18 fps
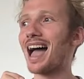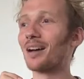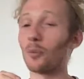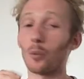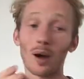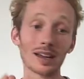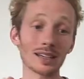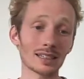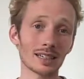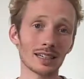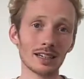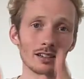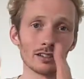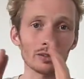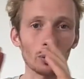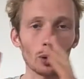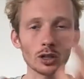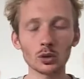White teas.
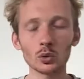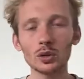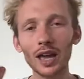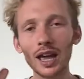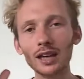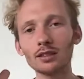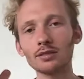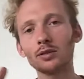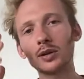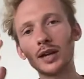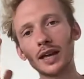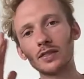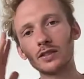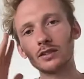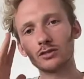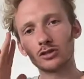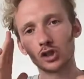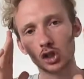And what you get is you get
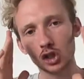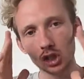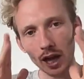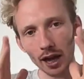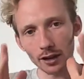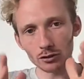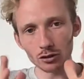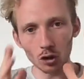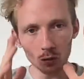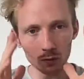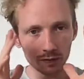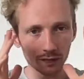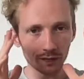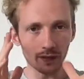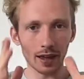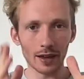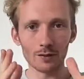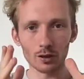these general
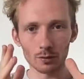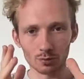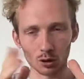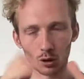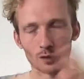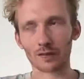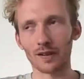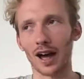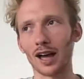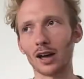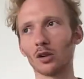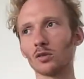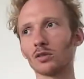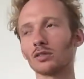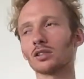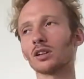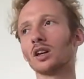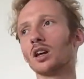flavor profiles.
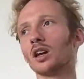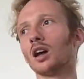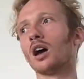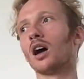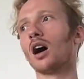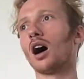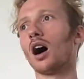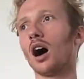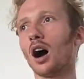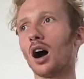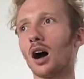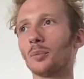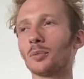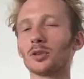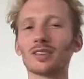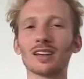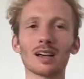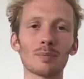
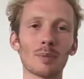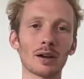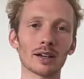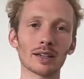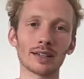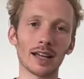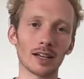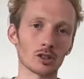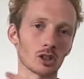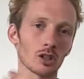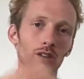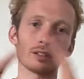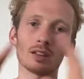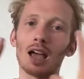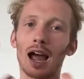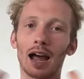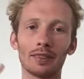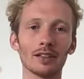You think about a Yencha.
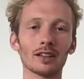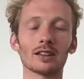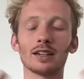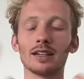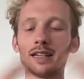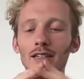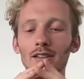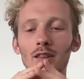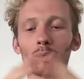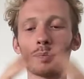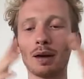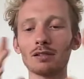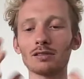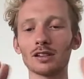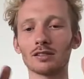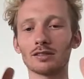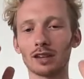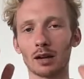I think the best
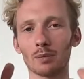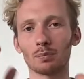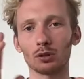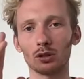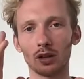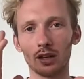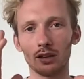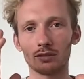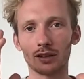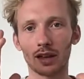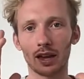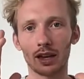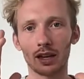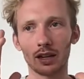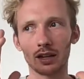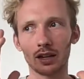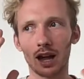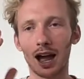example is
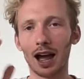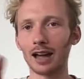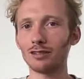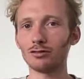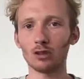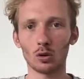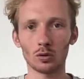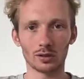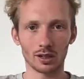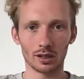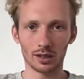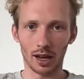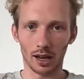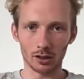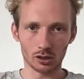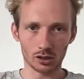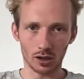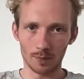a high roasted
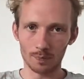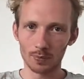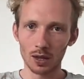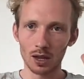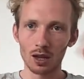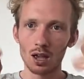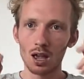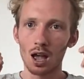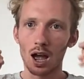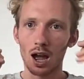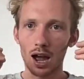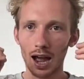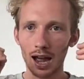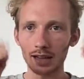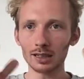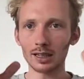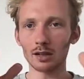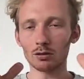Yencha. A
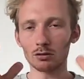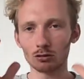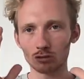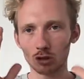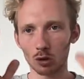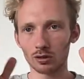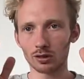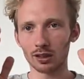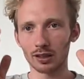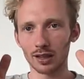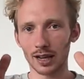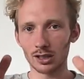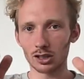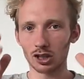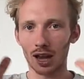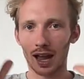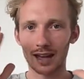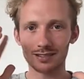high roasted
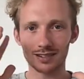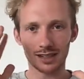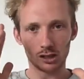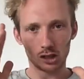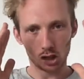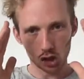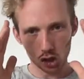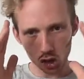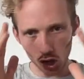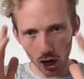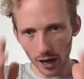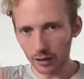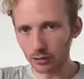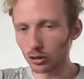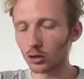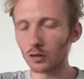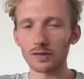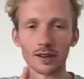Yencha has a
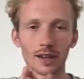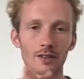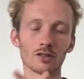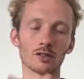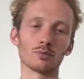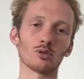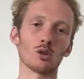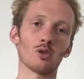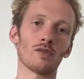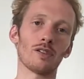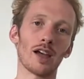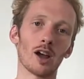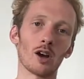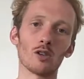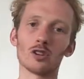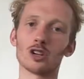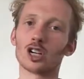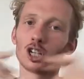general flavor profile.
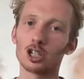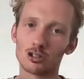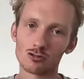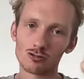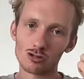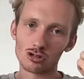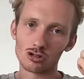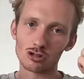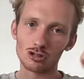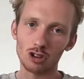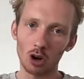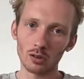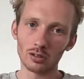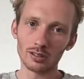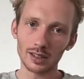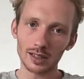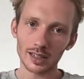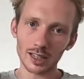
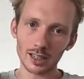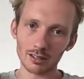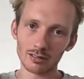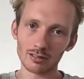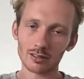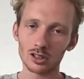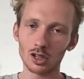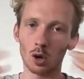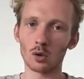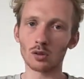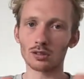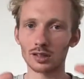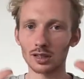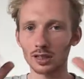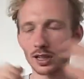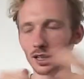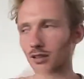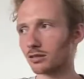Roastiness,
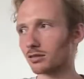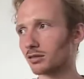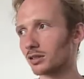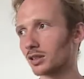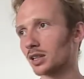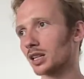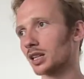toastiness.